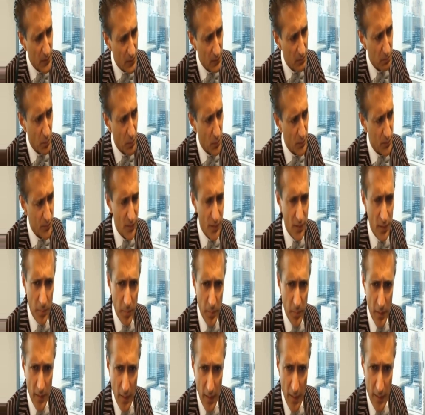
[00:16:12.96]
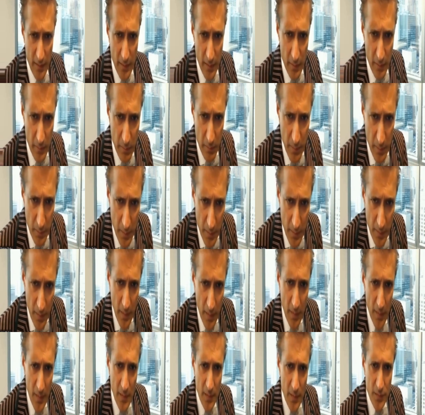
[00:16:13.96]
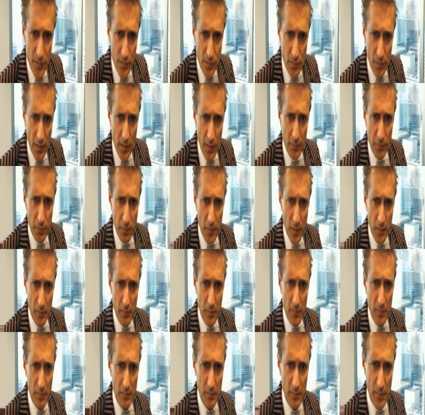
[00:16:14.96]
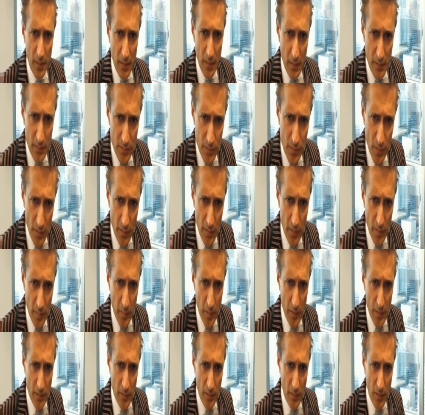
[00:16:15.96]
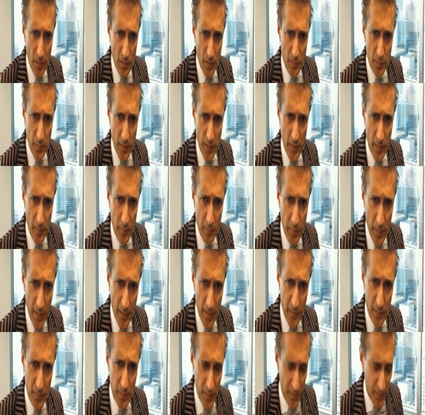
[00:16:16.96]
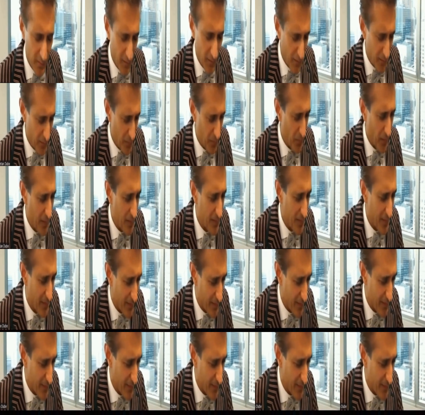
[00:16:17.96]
world GDP, and I think we will stray from talking about the cosmic impacts because otherwise I can